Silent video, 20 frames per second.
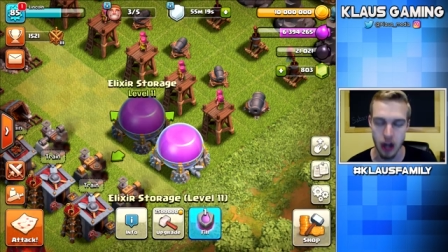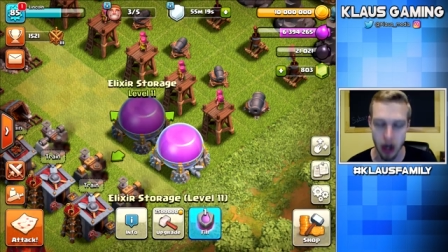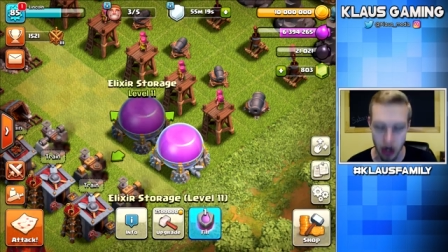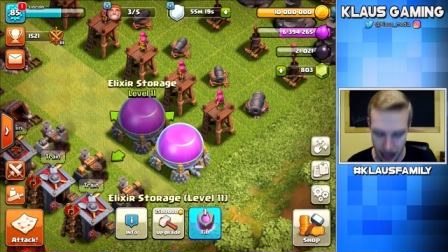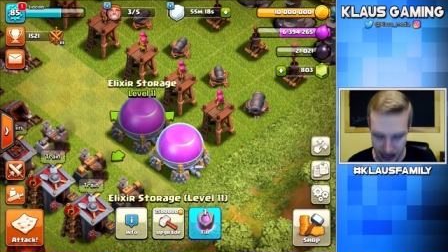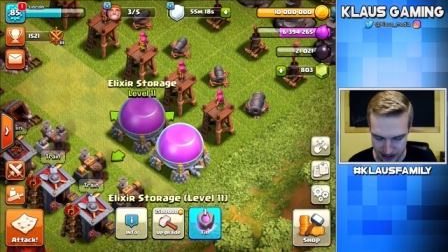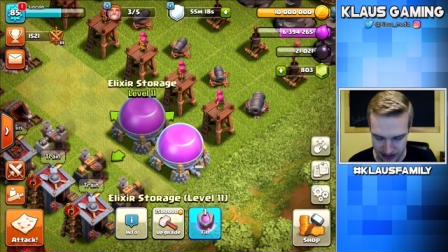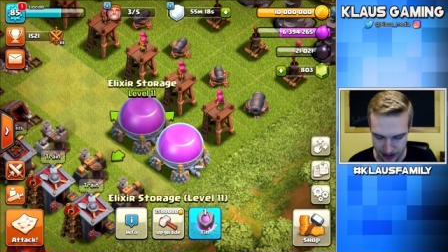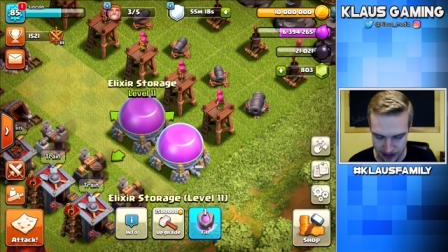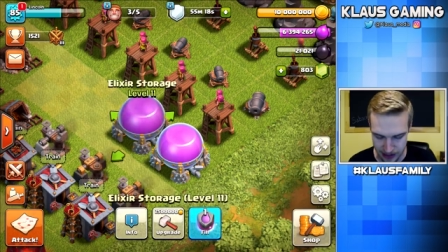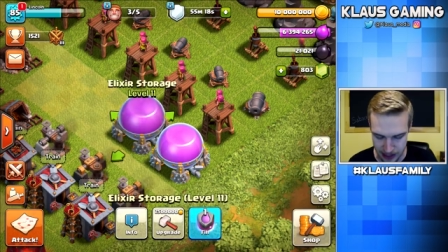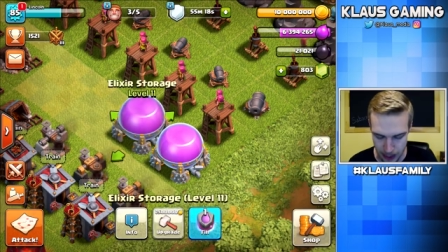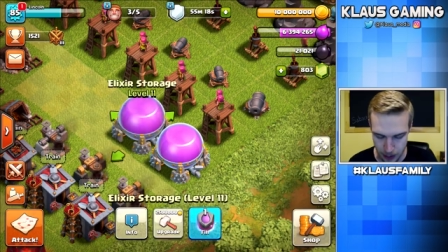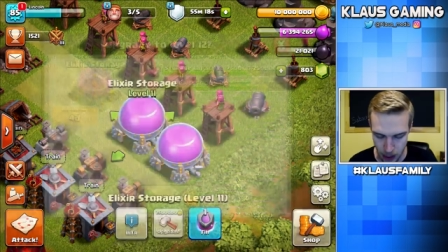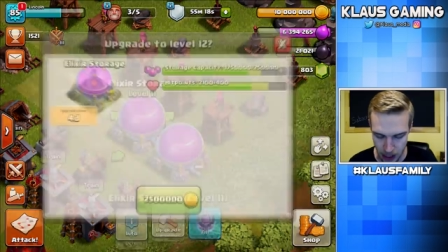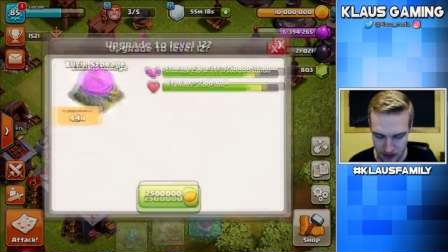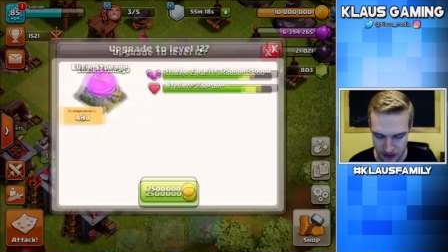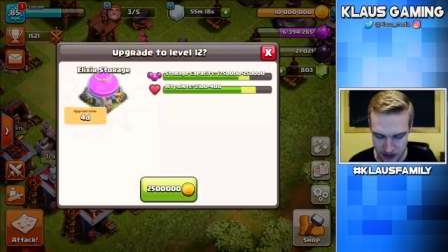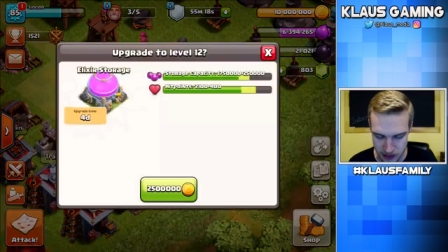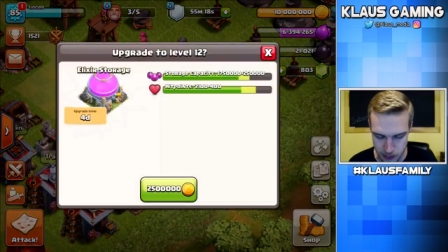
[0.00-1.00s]
All right, so let's
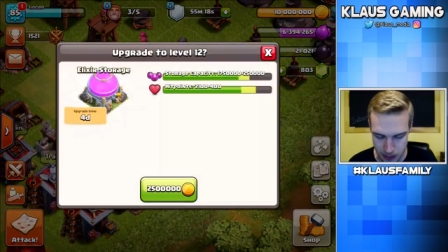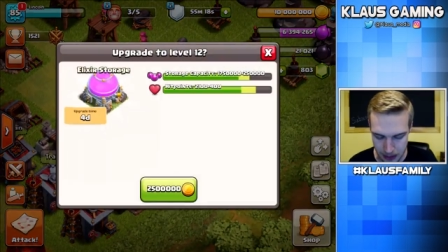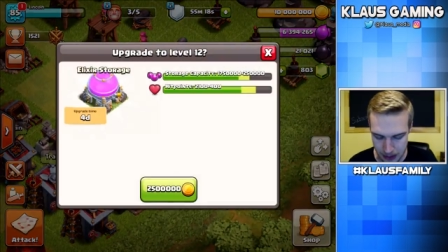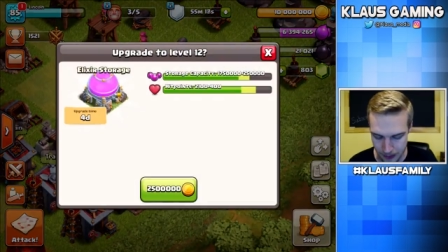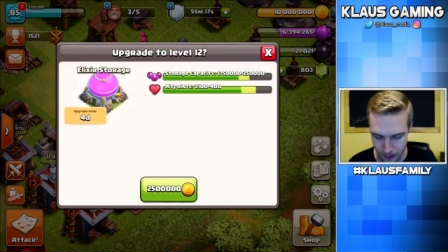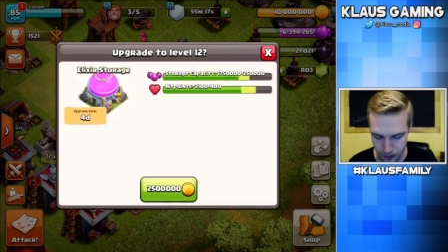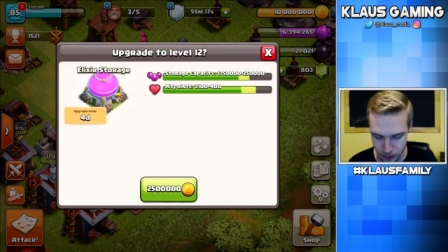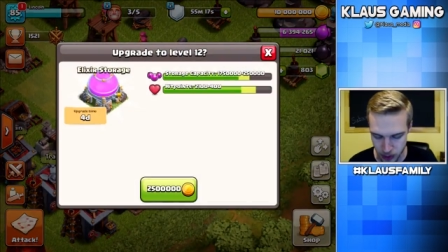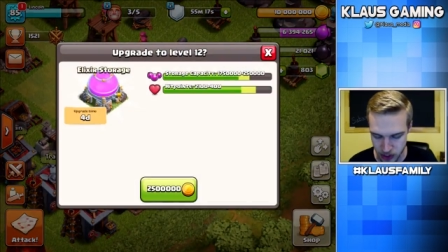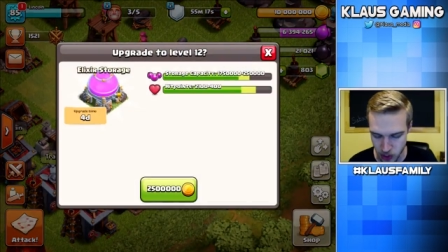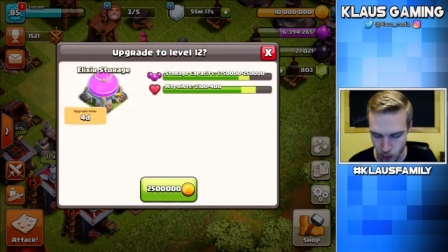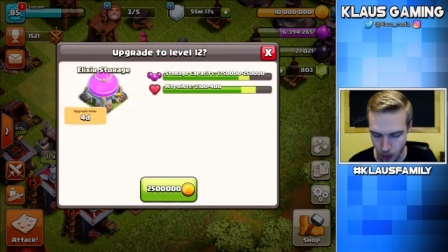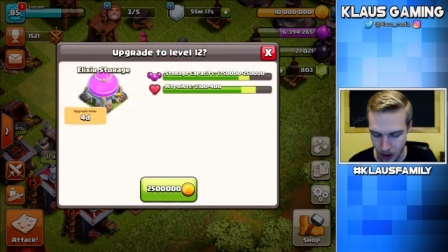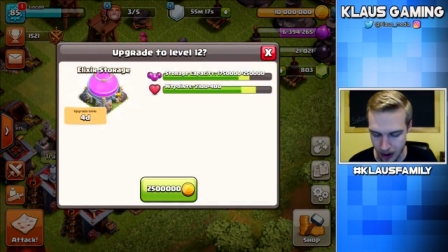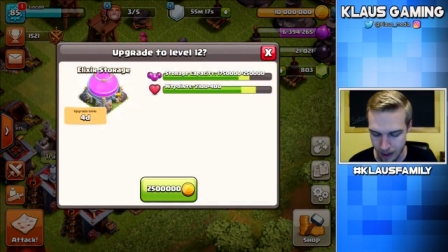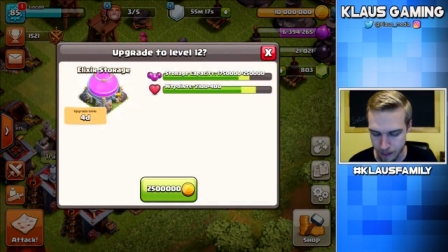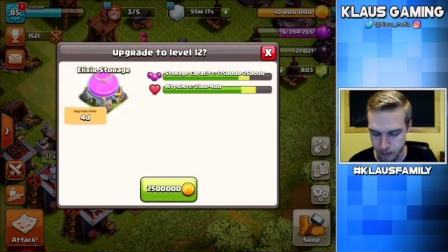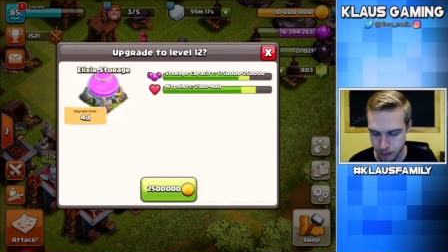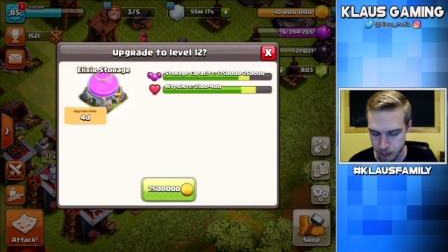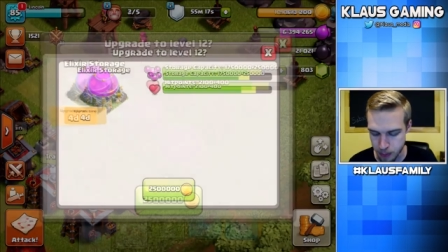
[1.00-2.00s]
upgrade this baby. Three, two,
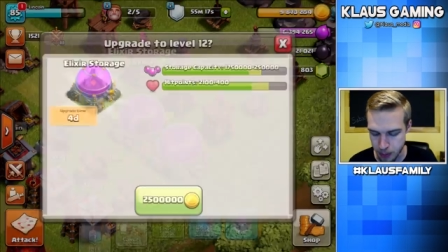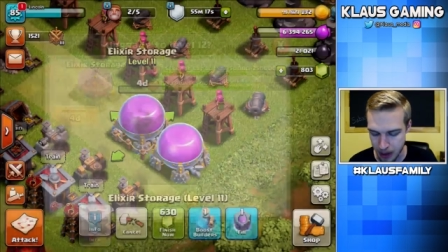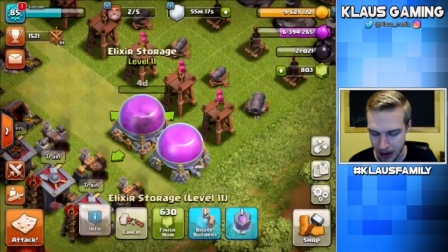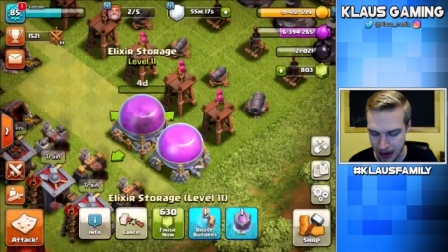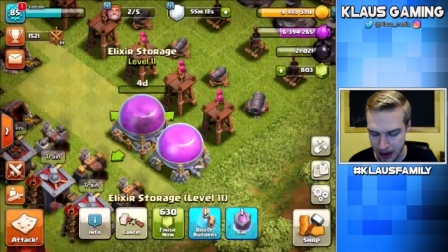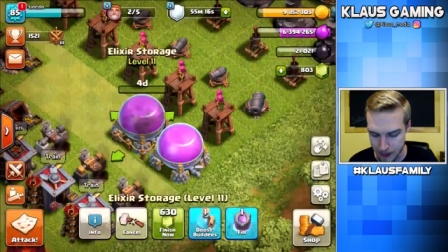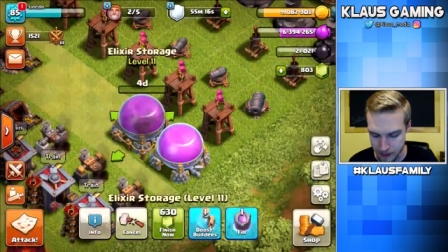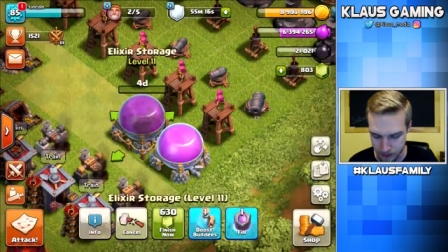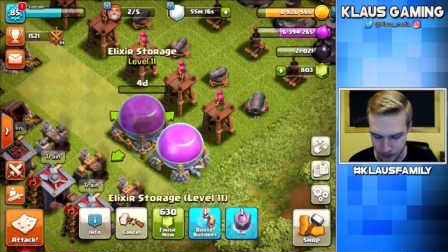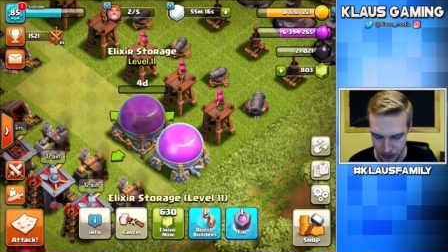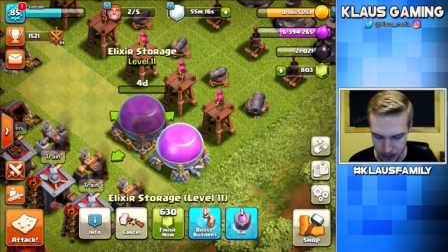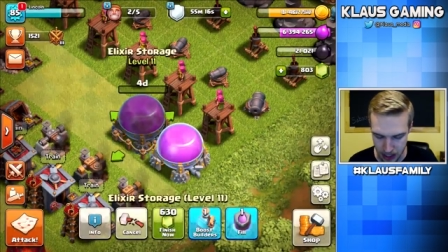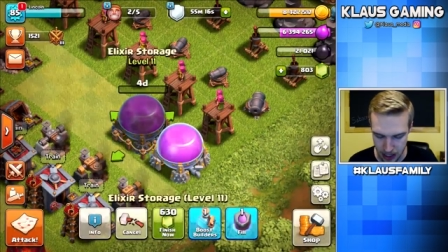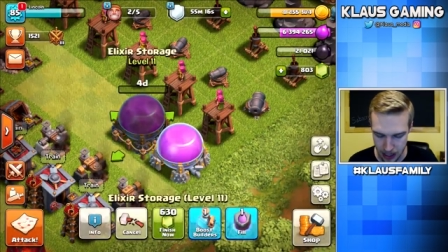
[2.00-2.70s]
one, bam.